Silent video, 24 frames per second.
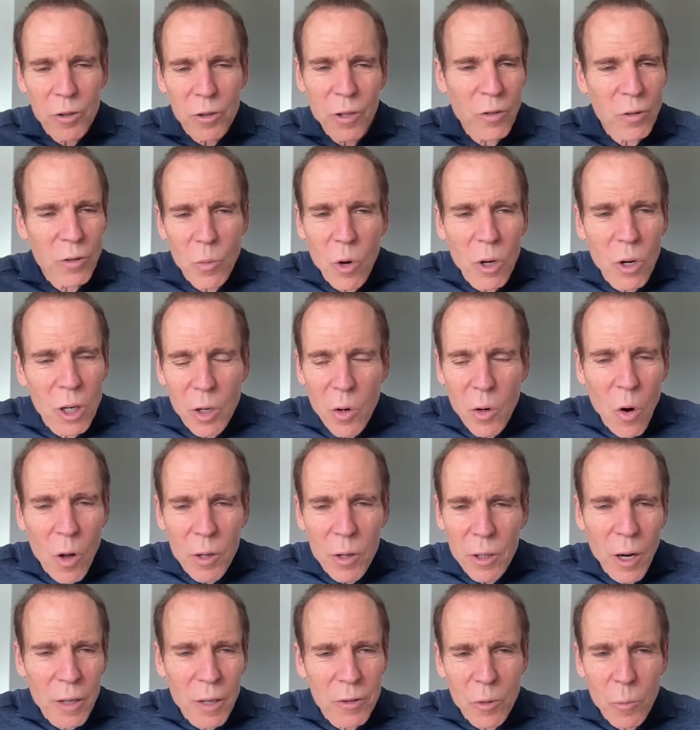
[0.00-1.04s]
It doesn't work at all.
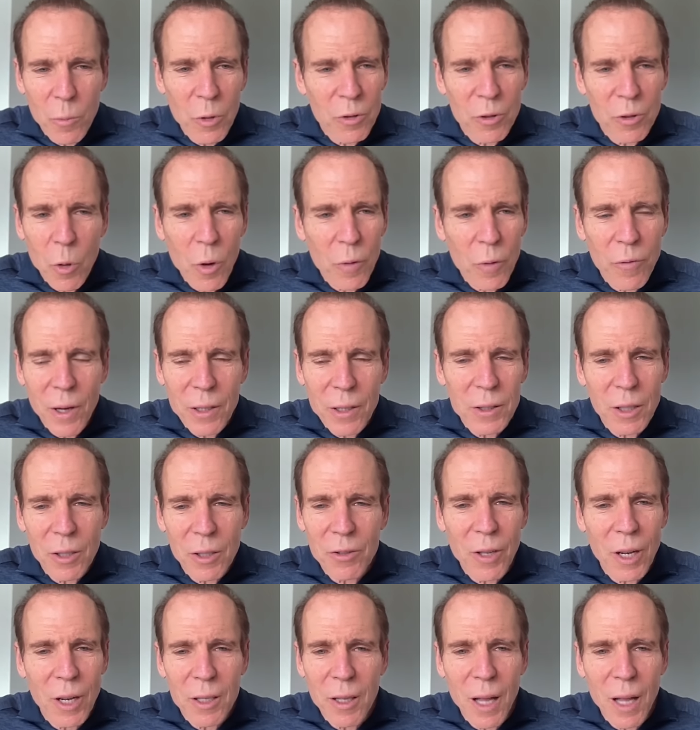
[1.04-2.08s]
It has almost no effect in
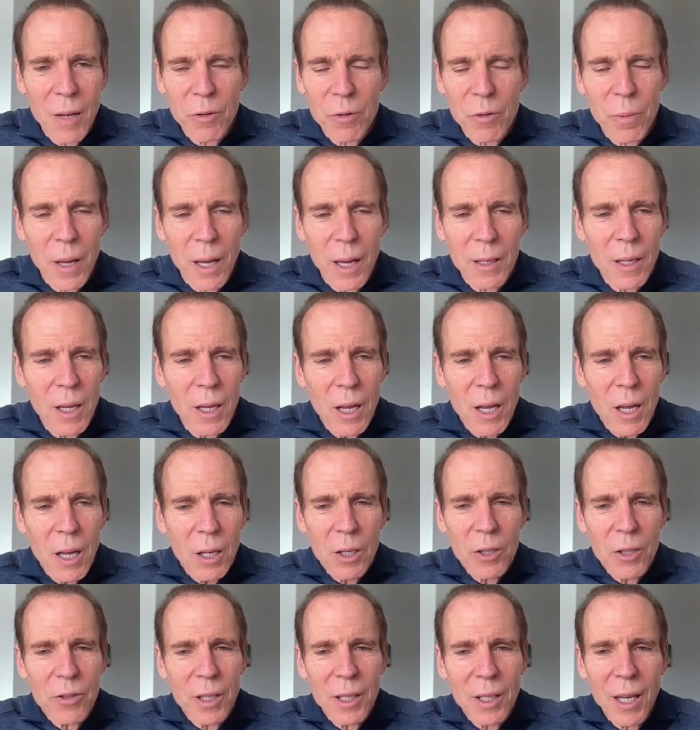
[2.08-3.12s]
extending lifespan
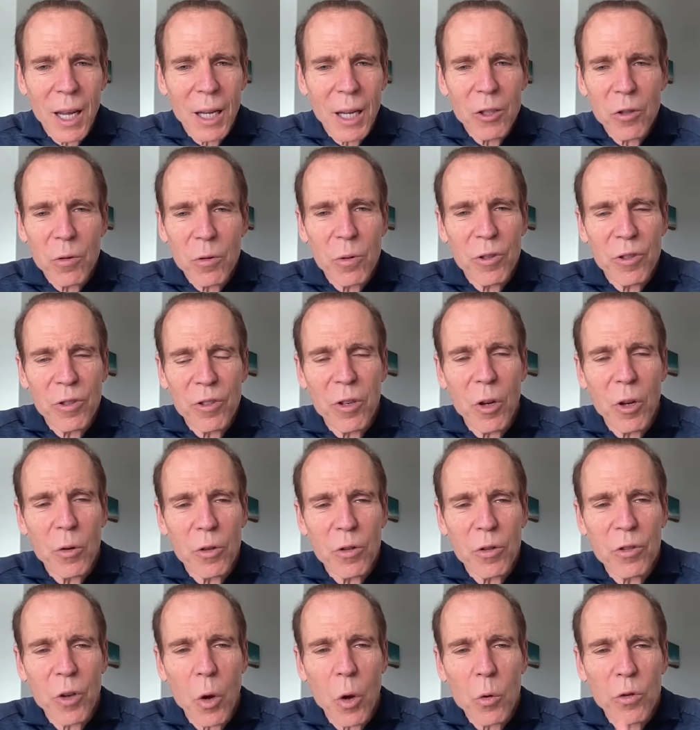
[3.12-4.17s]
because the cancer is
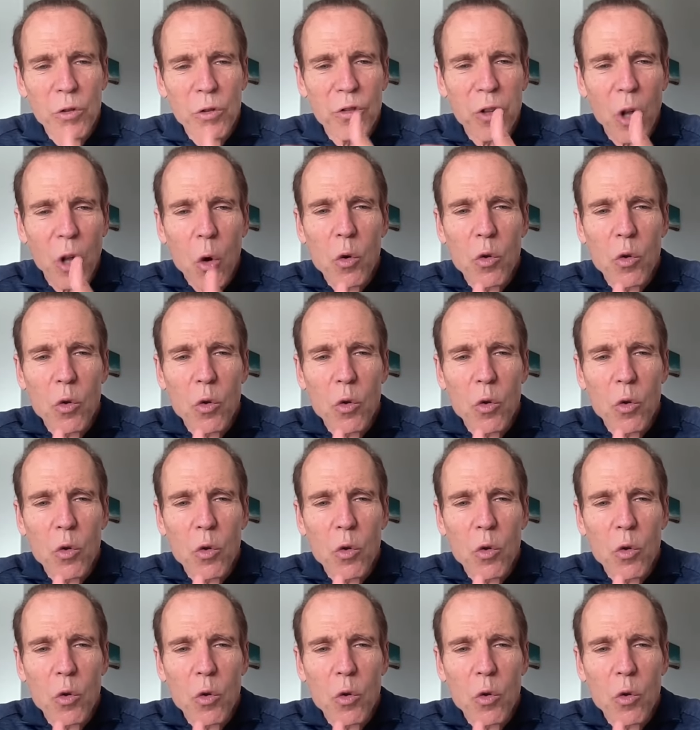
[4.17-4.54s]
so slow